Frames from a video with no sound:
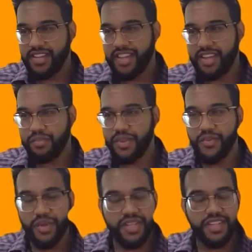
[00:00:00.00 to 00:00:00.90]
and be
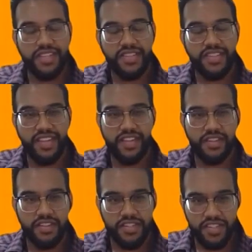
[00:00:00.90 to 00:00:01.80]
willing to take
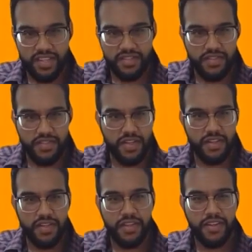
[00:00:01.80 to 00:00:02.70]
chances, and
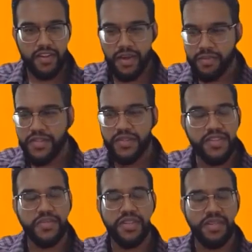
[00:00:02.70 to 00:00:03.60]

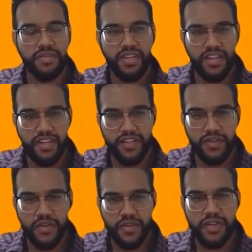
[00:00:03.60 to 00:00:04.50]
opportunities will come knocking on your
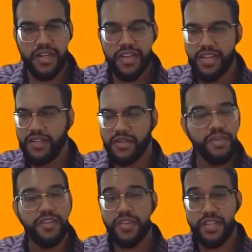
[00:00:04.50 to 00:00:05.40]
door. Don't be
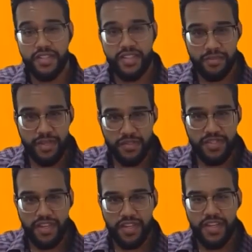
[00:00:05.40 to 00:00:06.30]
afraid to step
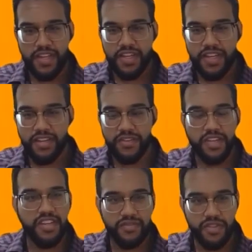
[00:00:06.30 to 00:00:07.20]
outside of your
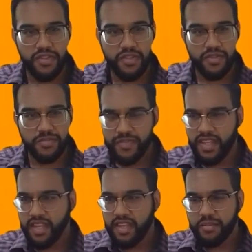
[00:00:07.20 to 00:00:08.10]
comfort zone.
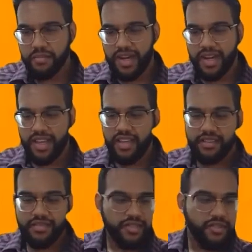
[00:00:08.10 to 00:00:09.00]
My
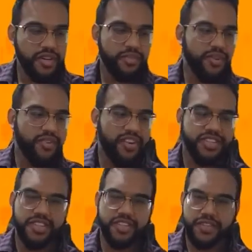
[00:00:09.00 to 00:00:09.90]
career
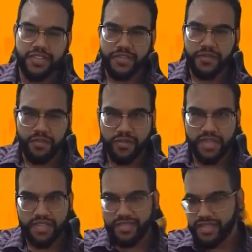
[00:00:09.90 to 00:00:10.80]
progression to this moment